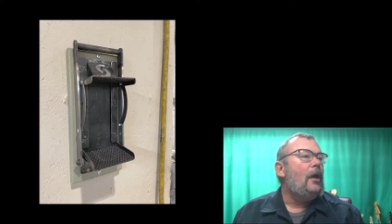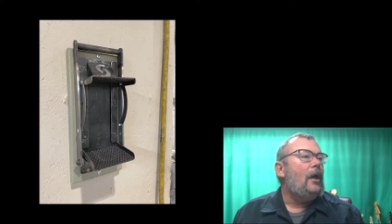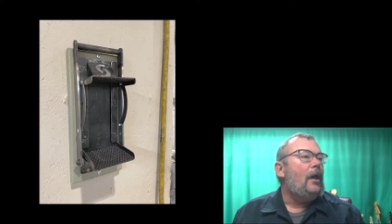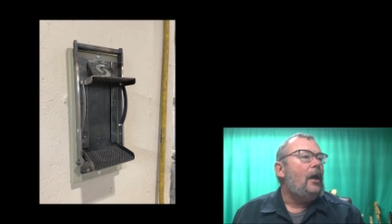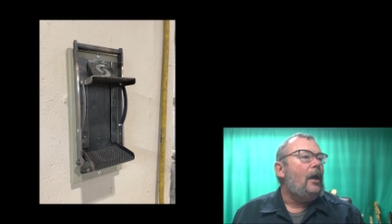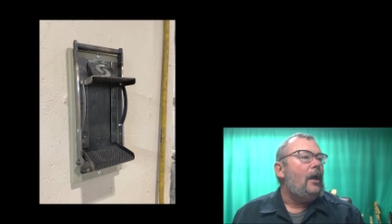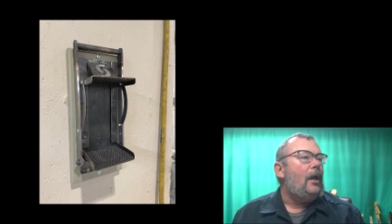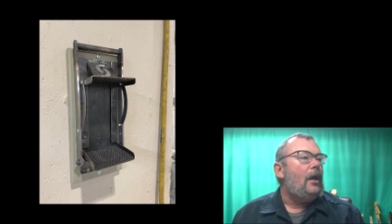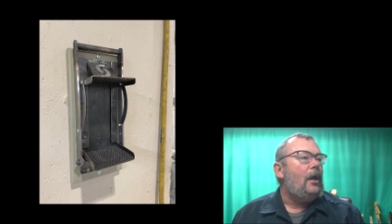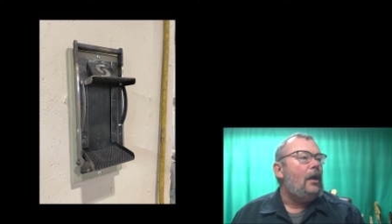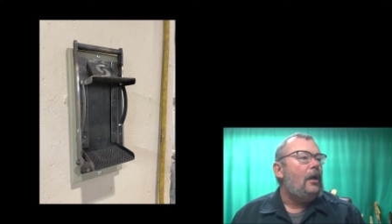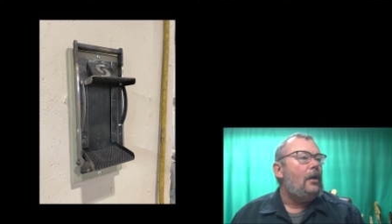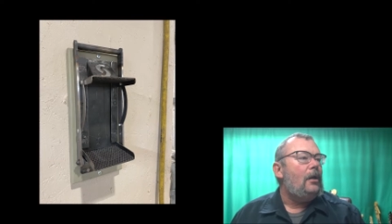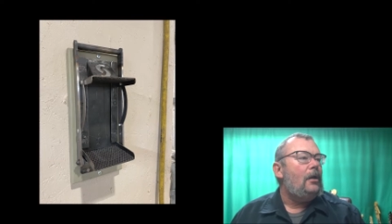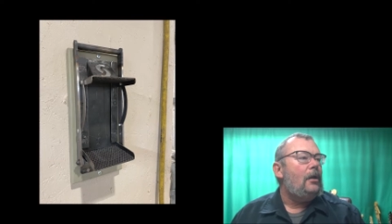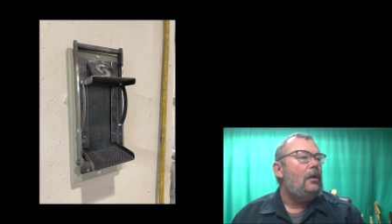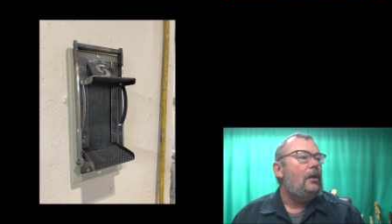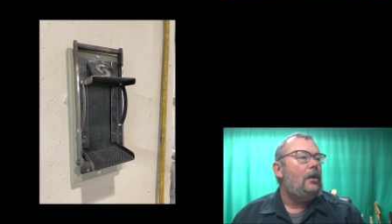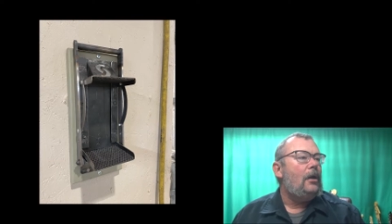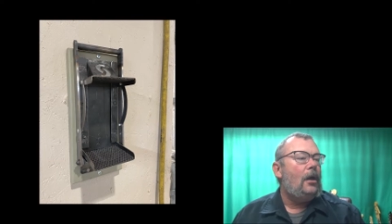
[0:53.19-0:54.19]

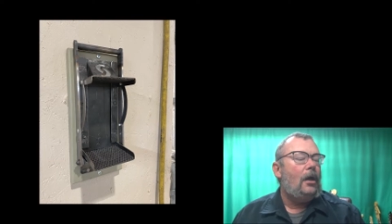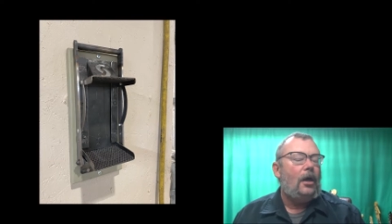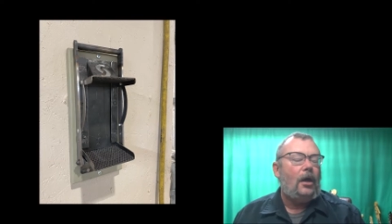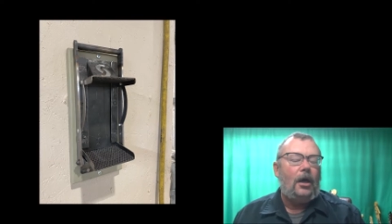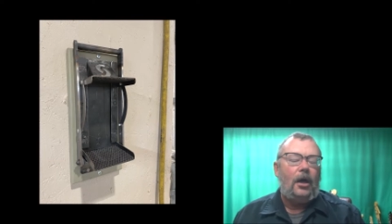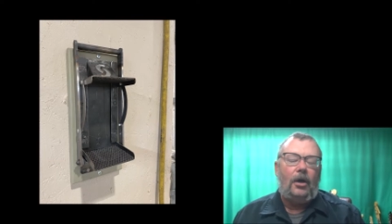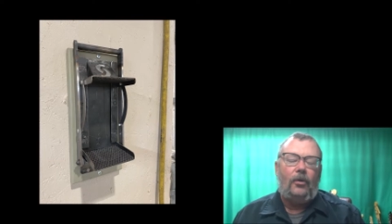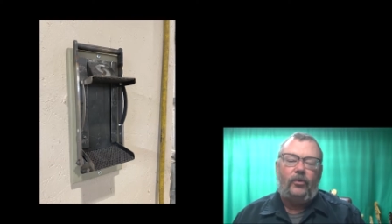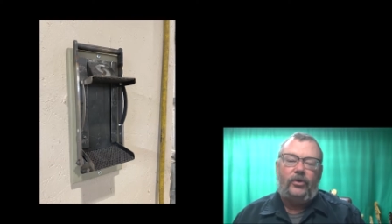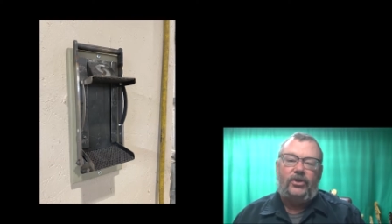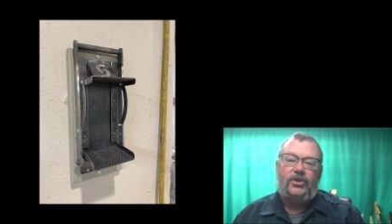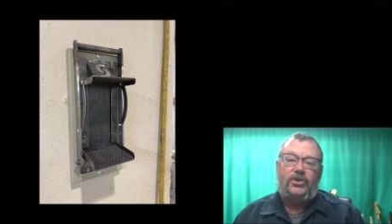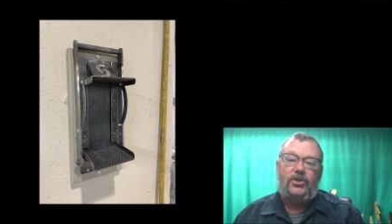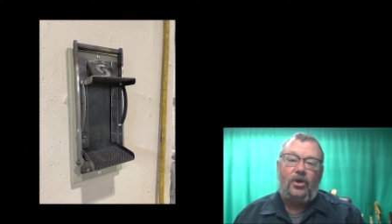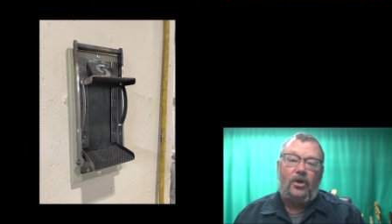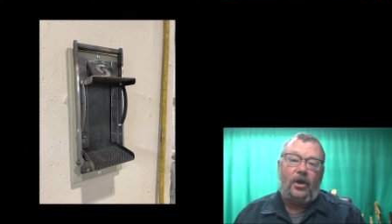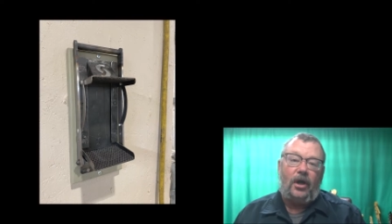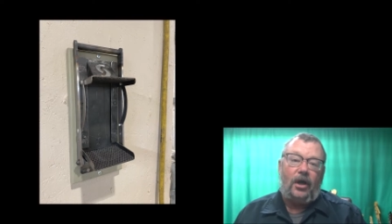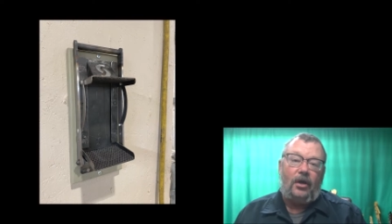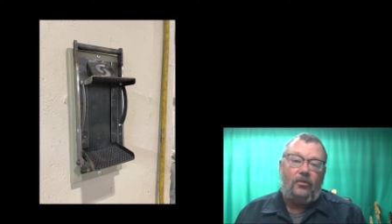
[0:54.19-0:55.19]
and we
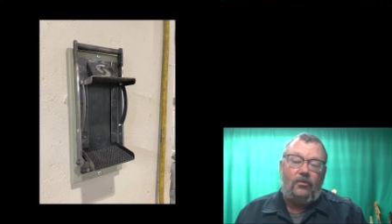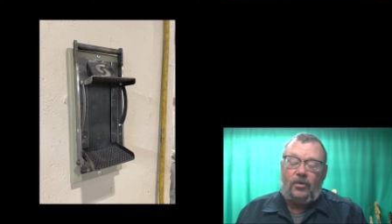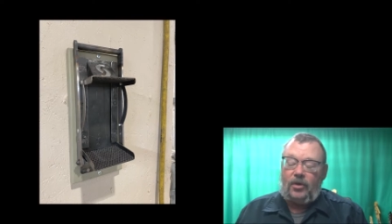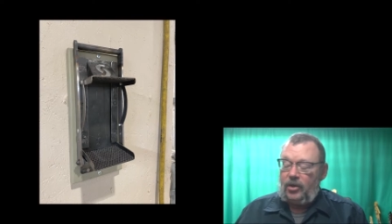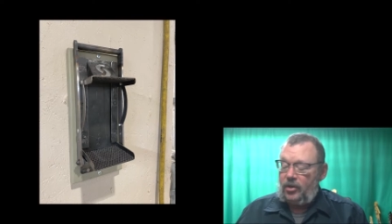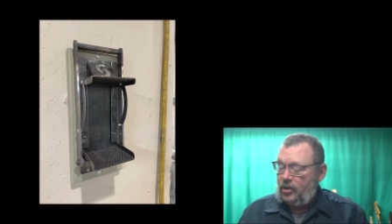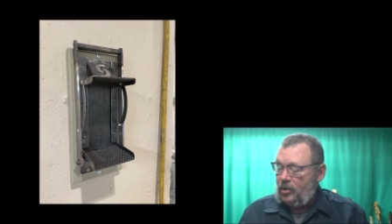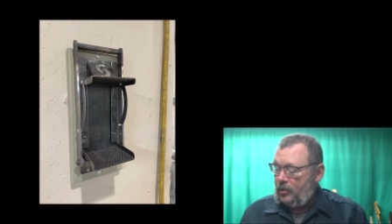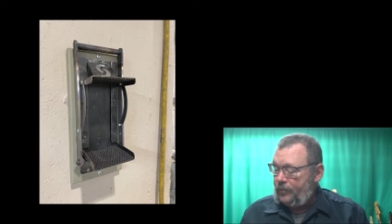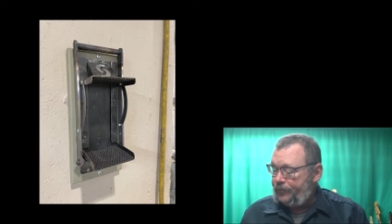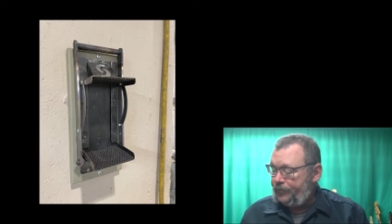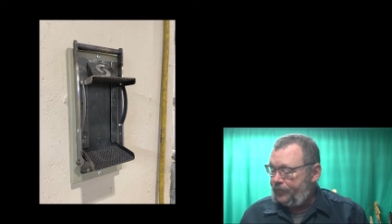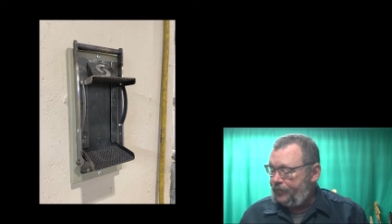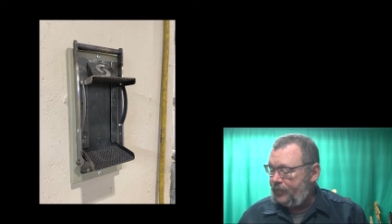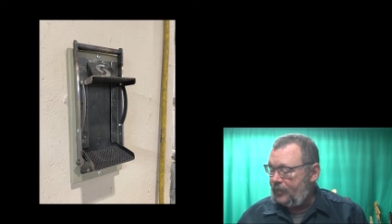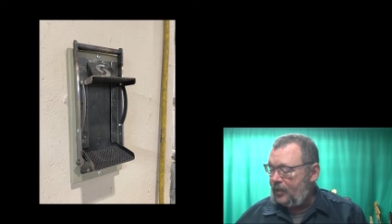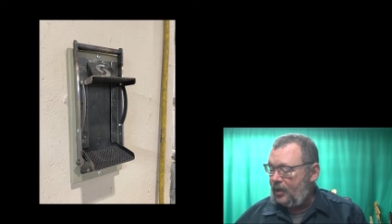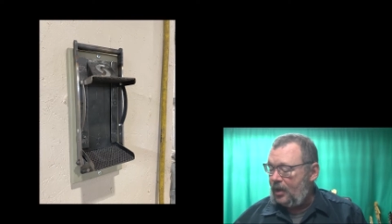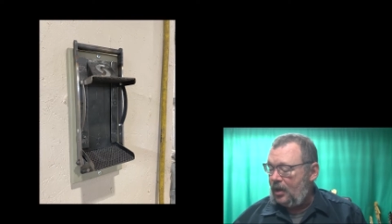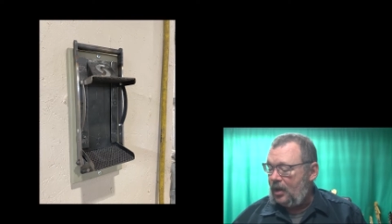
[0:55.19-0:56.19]
start out with
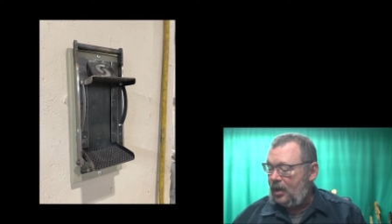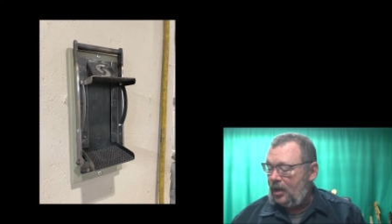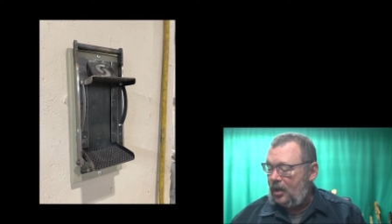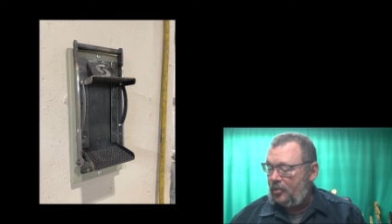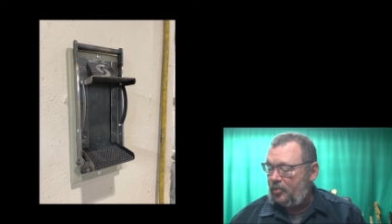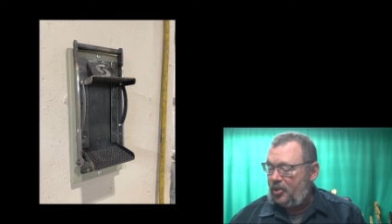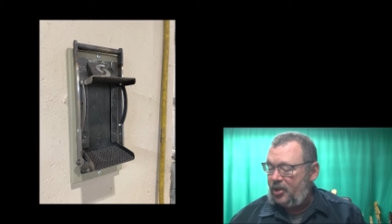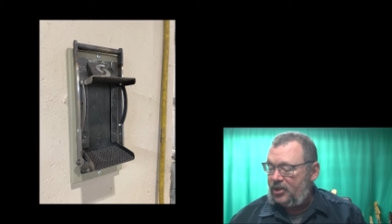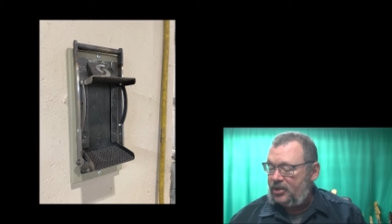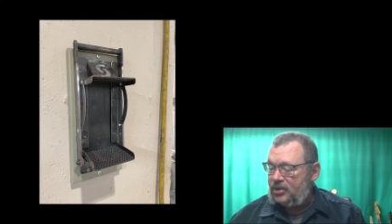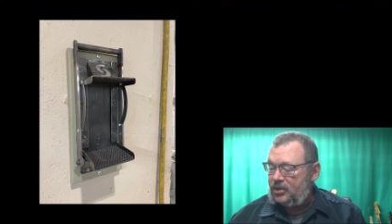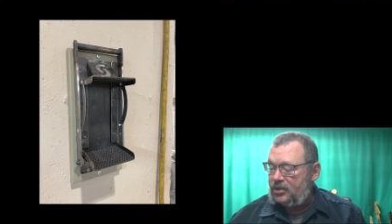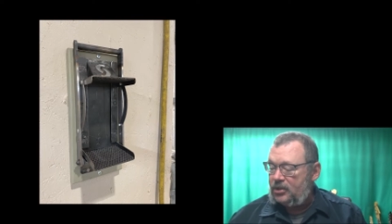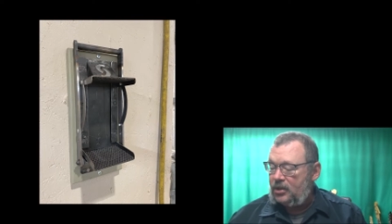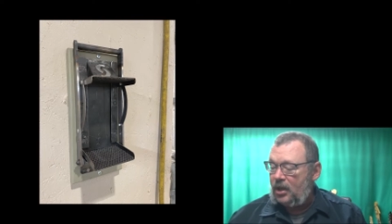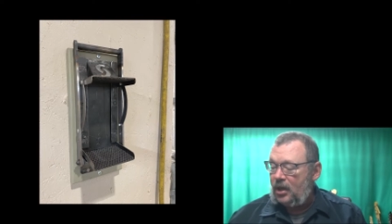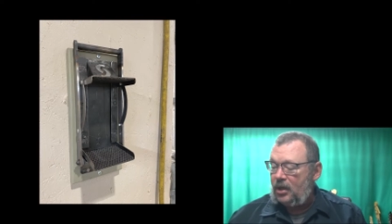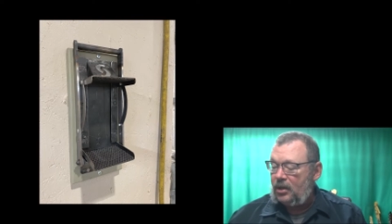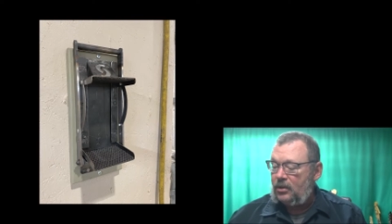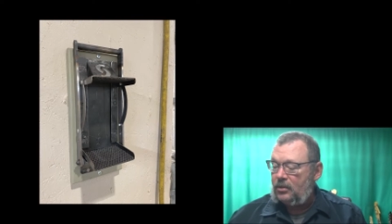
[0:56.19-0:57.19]
pieces
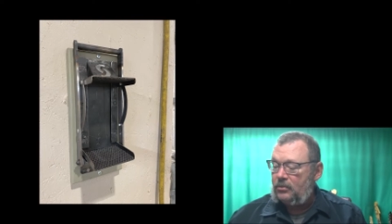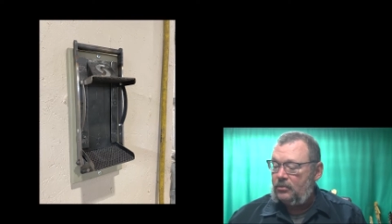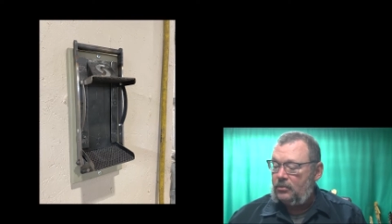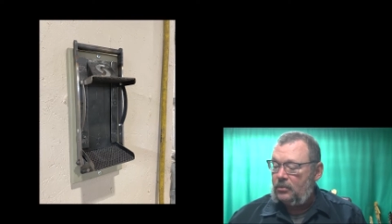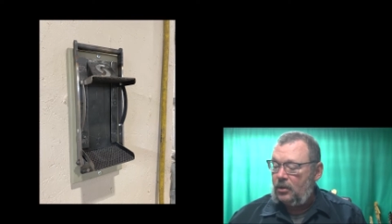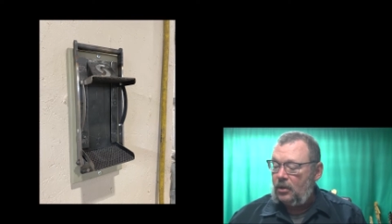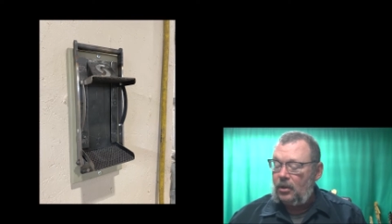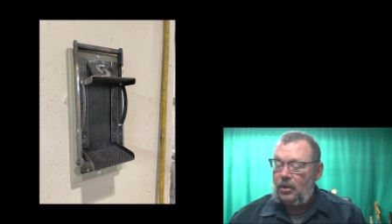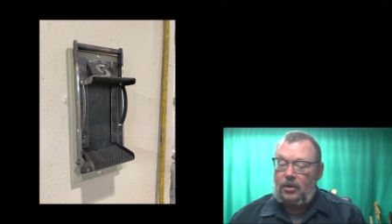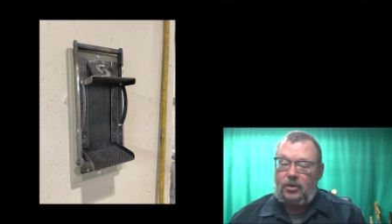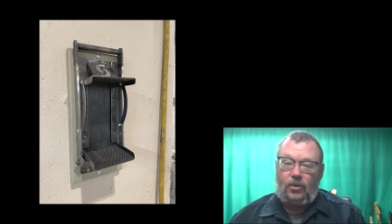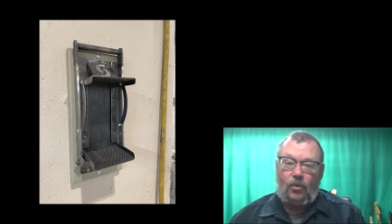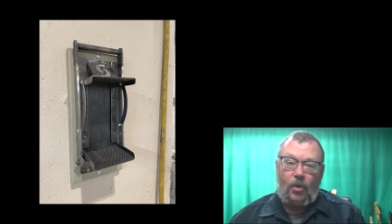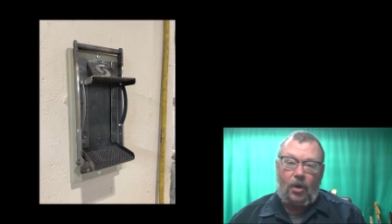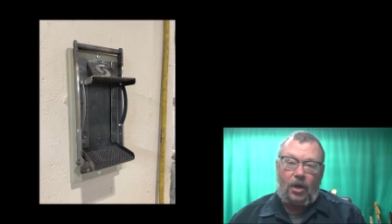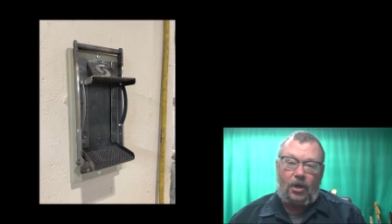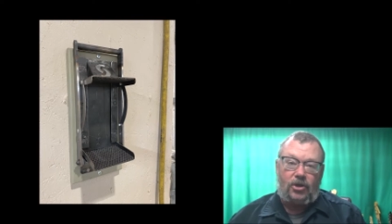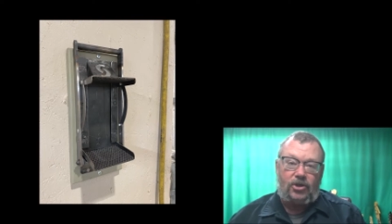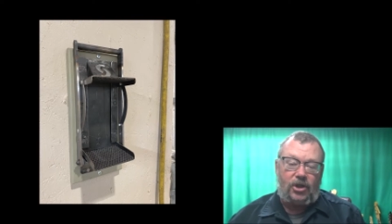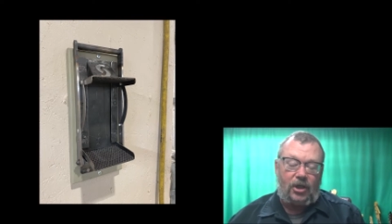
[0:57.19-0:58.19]
cut on the
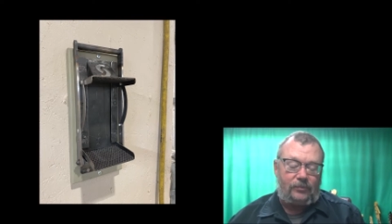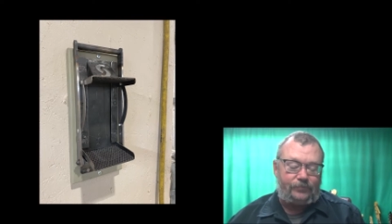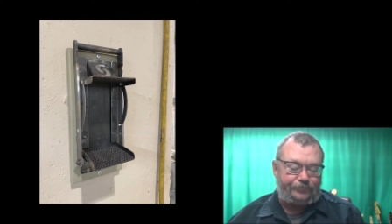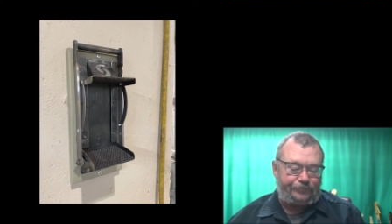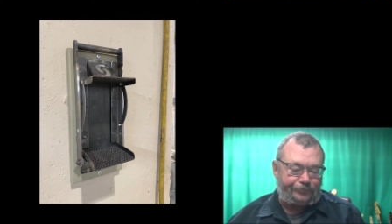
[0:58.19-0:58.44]
water jet.